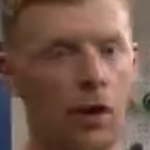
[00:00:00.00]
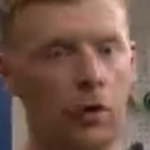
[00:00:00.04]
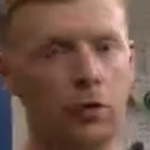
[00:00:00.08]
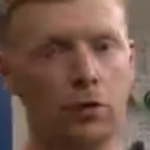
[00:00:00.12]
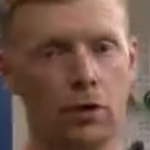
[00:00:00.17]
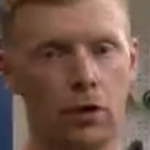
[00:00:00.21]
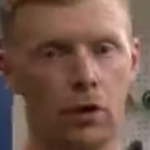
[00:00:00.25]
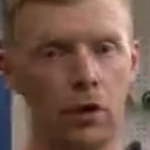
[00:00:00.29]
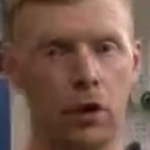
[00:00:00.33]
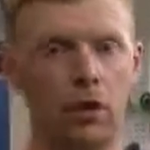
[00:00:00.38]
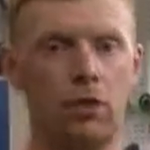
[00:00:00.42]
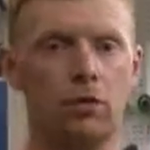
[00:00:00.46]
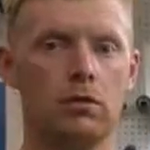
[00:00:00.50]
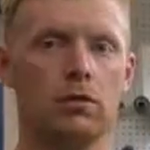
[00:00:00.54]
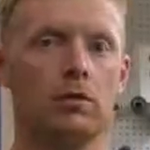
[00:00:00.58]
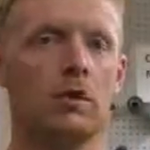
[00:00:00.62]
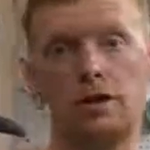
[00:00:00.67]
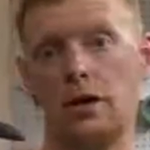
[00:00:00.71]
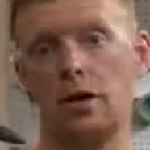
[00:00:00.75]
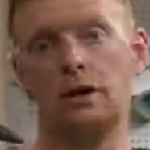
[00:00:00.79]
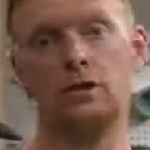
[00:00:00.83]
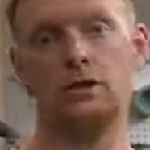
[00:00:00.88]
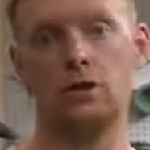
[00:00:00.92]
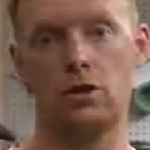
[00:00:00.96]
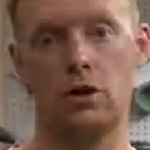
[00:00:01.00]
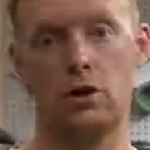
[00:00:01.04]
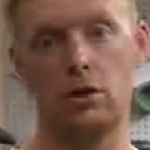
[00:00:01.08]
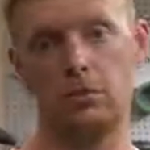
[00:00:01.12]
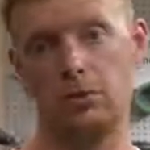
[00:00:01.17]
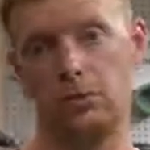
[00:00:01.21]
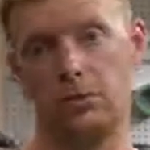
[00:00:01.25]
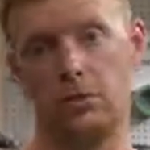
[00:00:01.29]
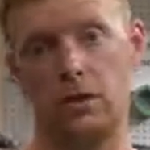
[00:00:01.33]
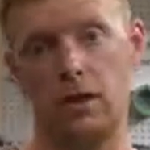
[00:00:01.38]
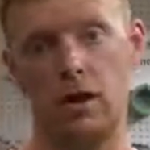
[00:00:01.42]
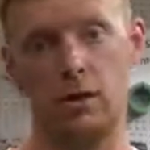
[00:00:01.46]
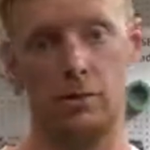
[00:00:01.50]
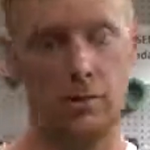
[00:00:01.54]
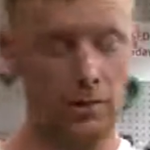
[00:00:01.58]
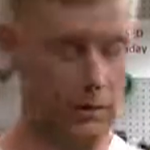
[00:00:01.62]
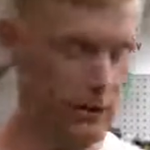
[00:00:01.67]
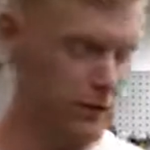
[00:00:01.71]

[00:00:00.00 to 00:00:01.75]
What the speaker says: Overall, nice carbon fiber.